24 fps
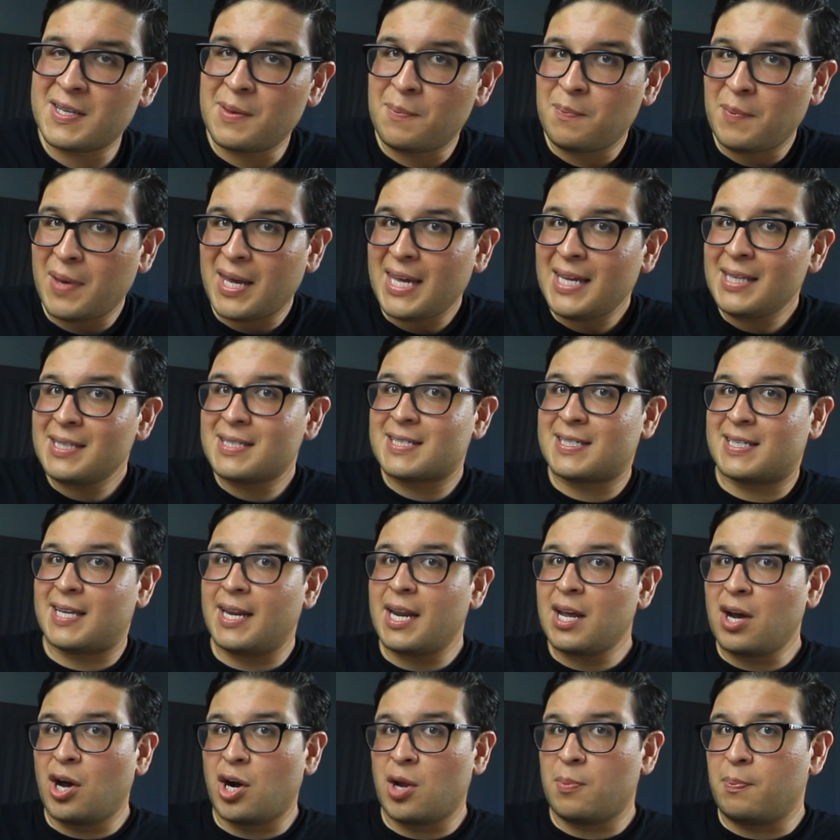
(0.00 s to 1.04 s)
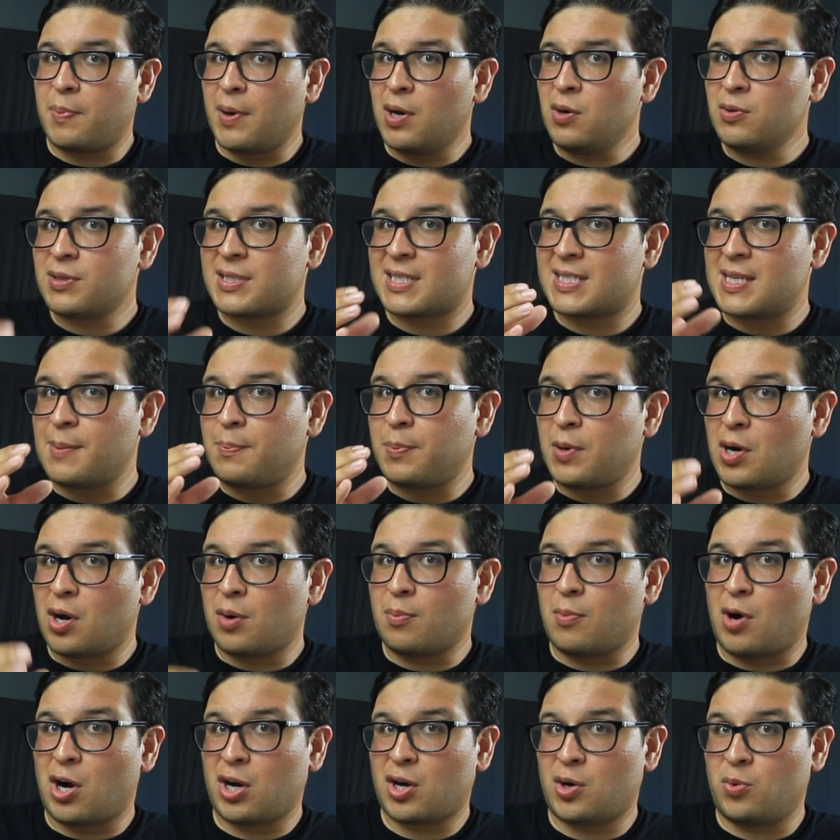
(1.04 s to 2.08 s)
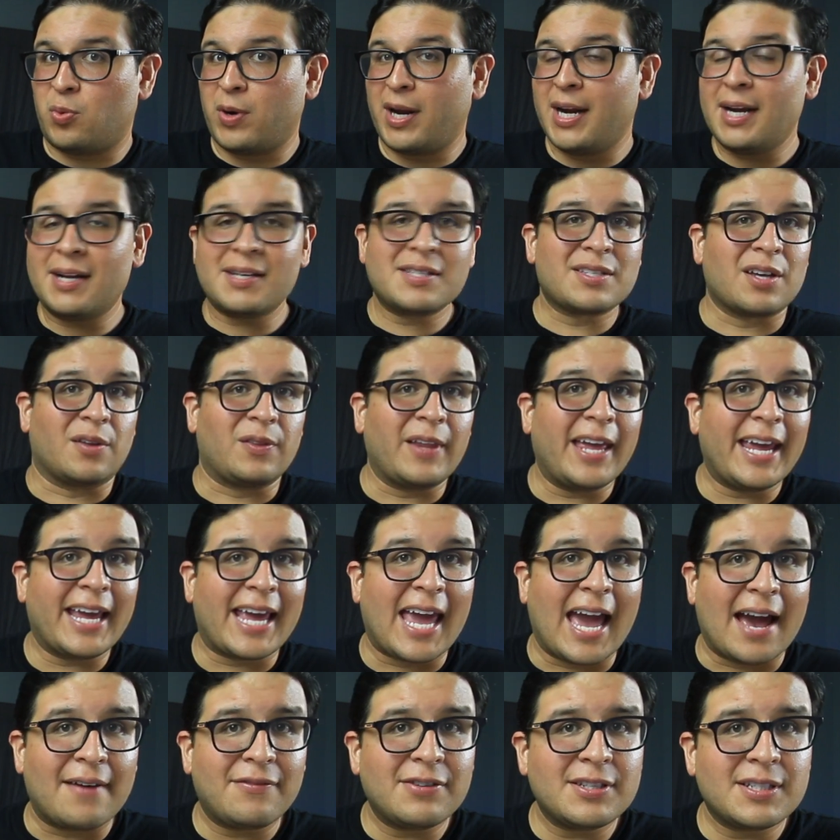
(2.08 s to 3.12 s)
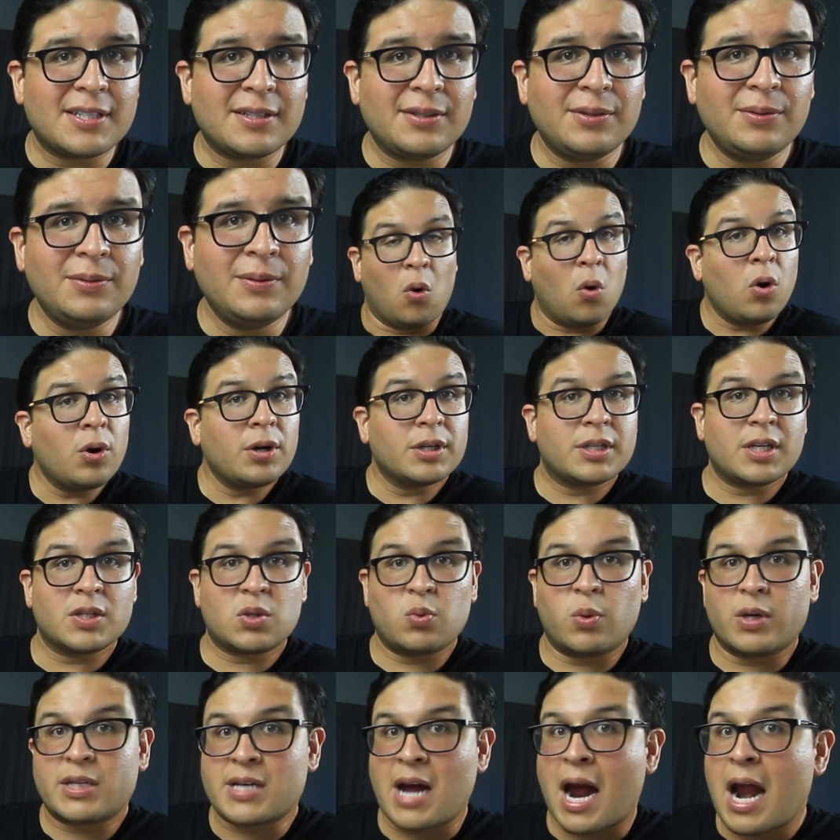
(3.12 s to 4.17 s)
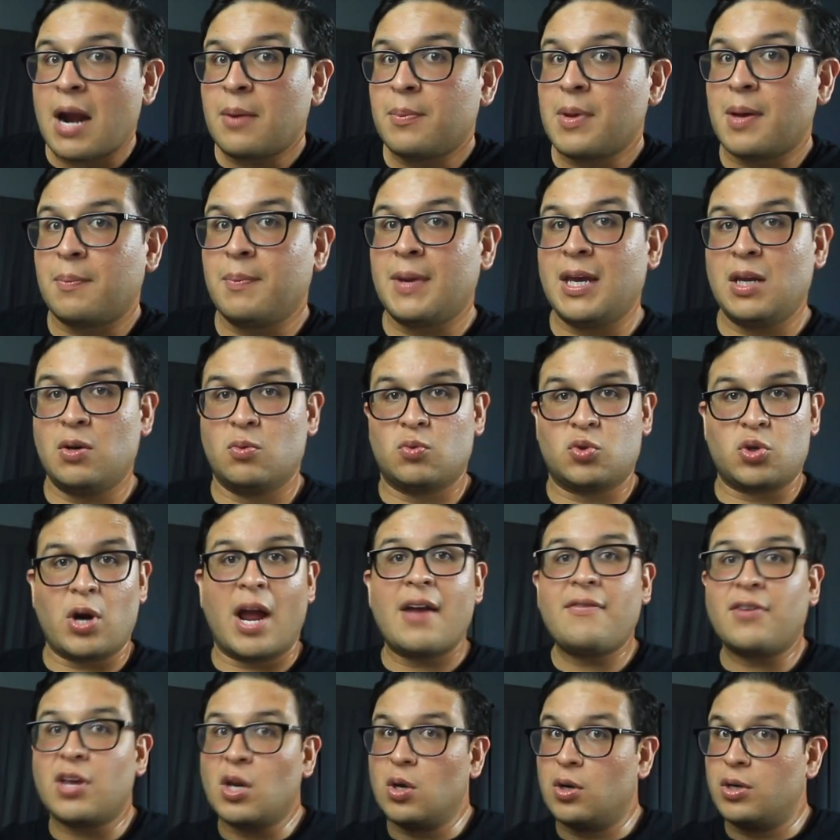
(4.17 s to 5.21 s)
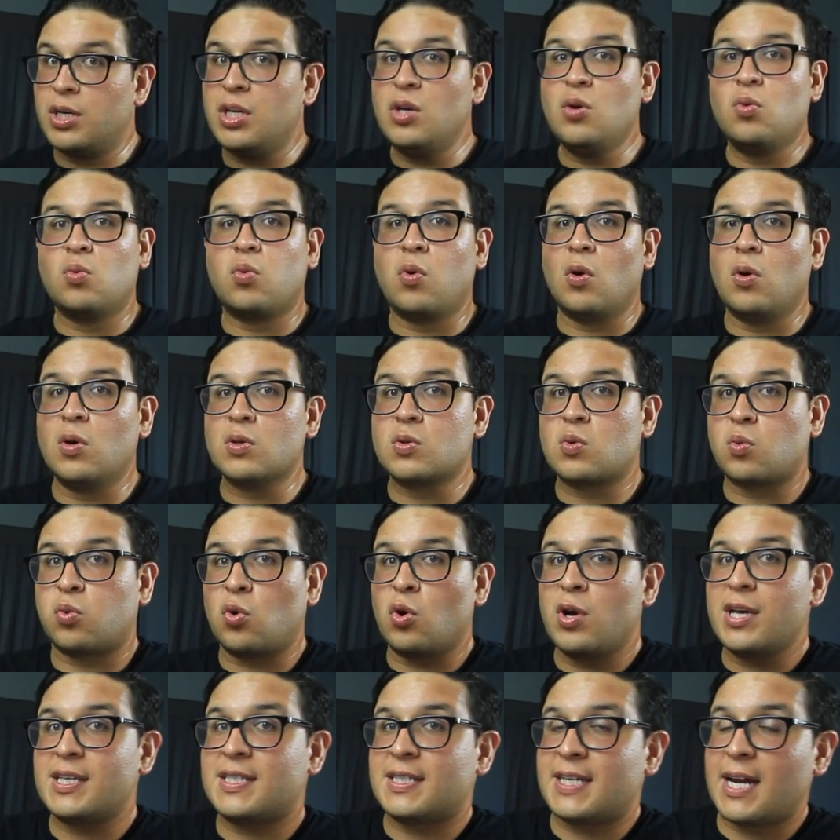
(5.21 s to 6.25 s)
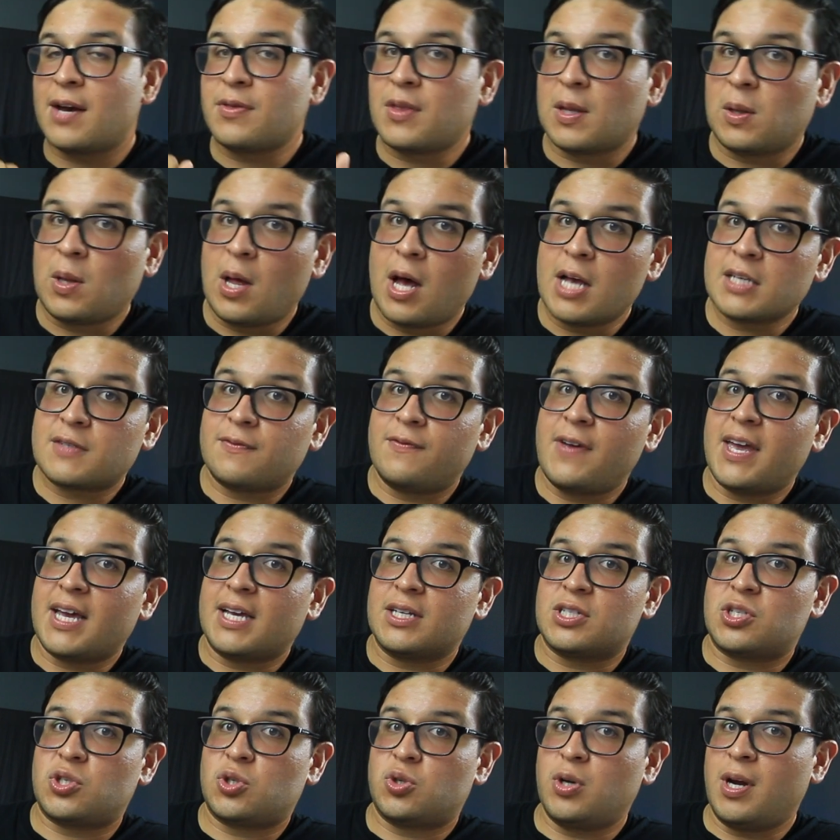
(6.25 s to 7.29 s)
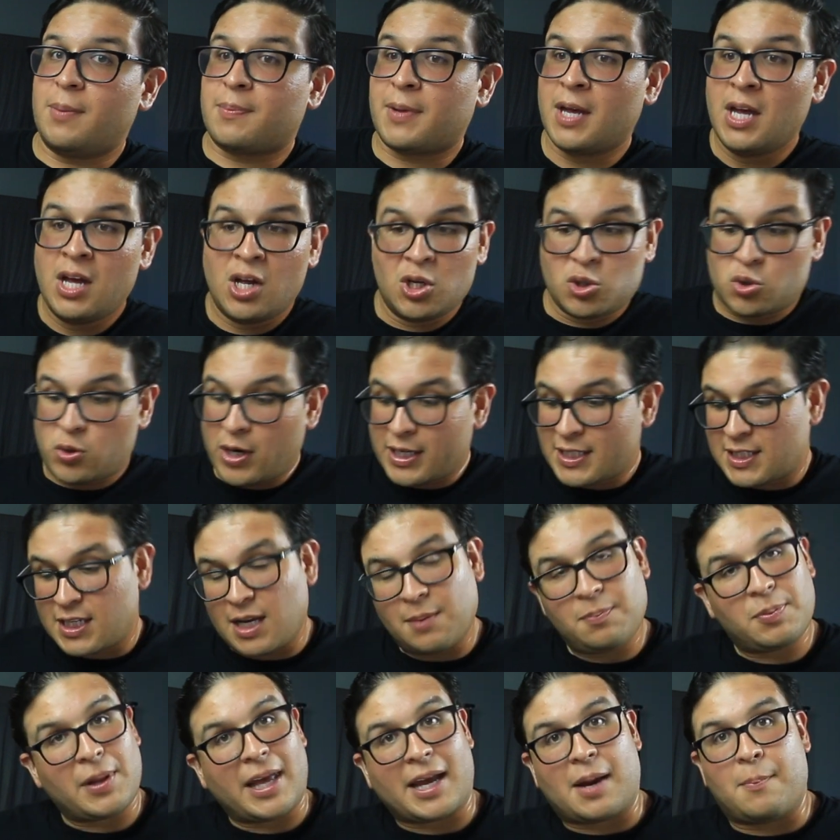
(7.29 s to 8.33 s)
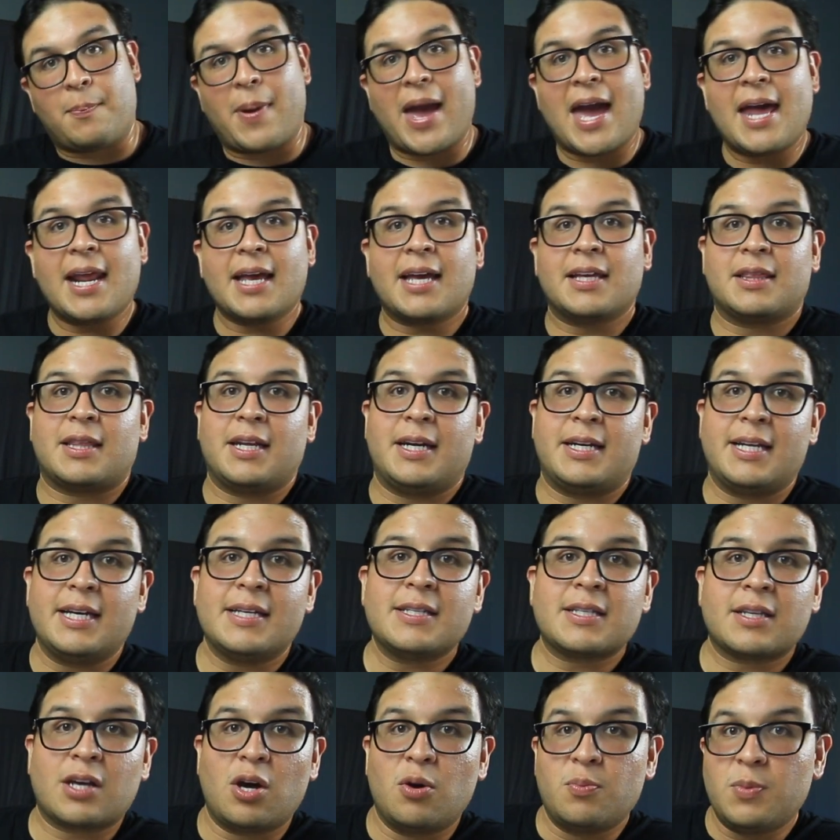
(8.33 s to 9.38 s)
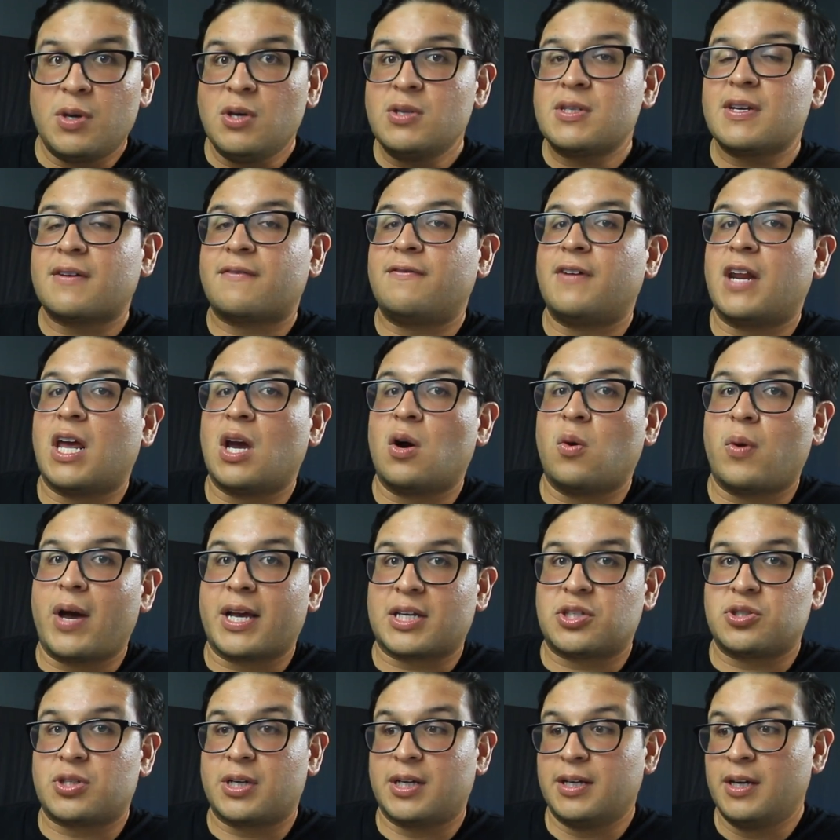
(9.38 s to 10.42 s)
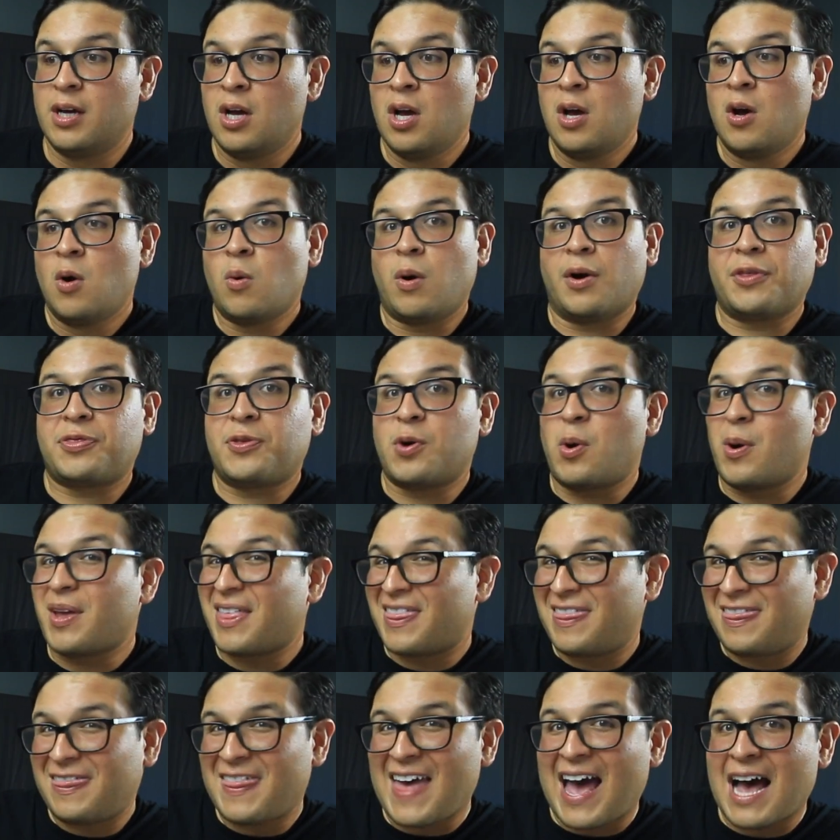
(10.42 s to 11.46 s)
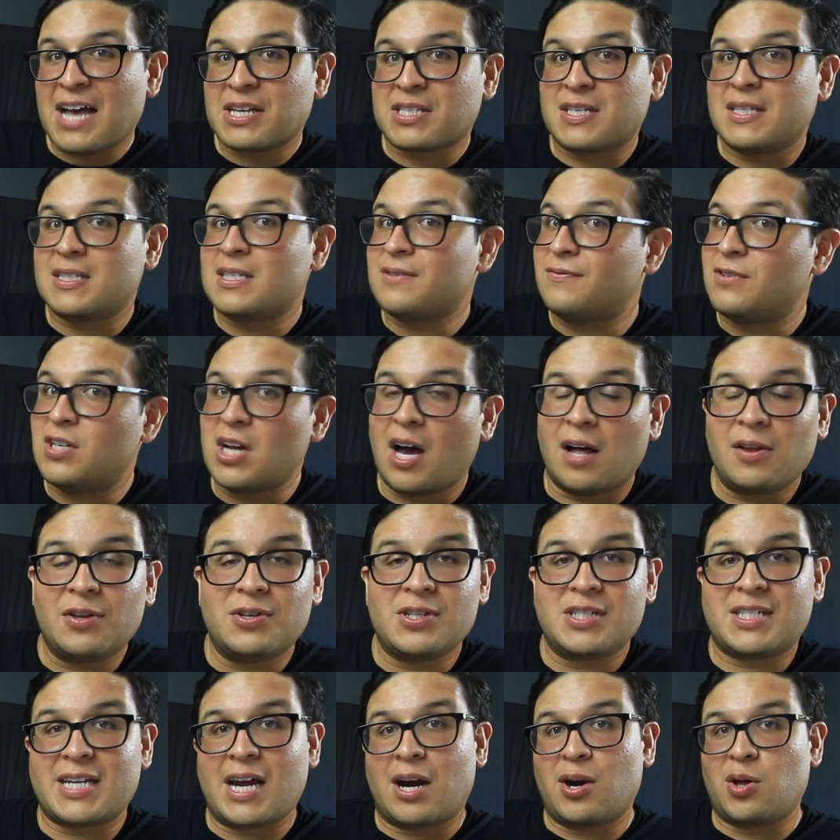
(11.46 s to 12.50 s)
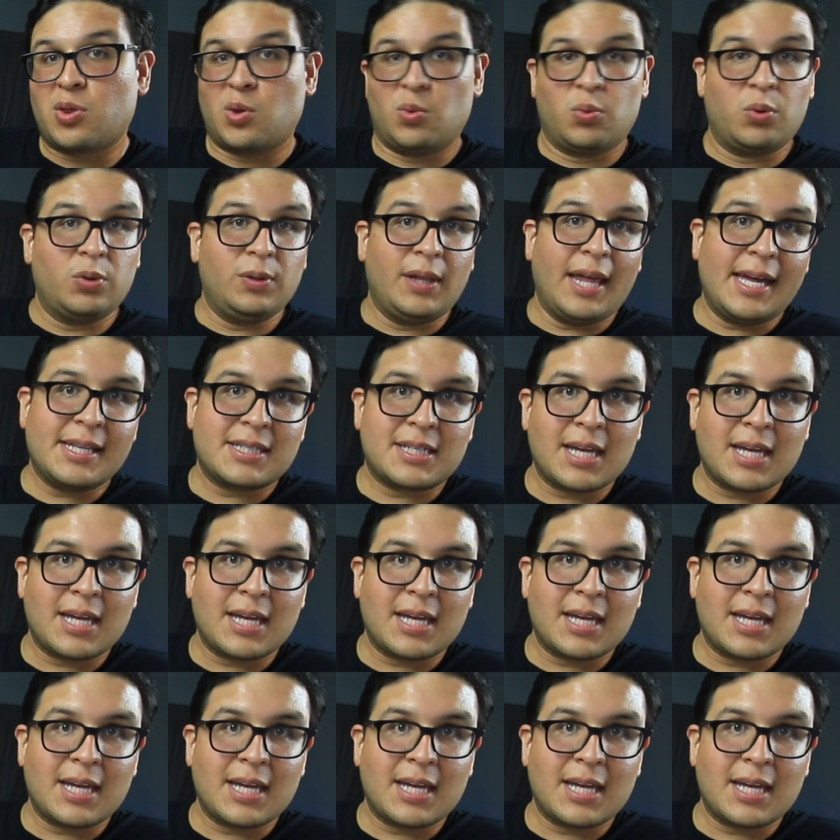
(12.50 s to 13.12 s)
it mean sitting on a boat sipping on margaritas on Lake Havasu? Or does retirement mean driving your new Rolls Royce down the Las Vegas Strip dressed up like a Panic at the Disco music video extra while throwing thousands of dollars down on the roulette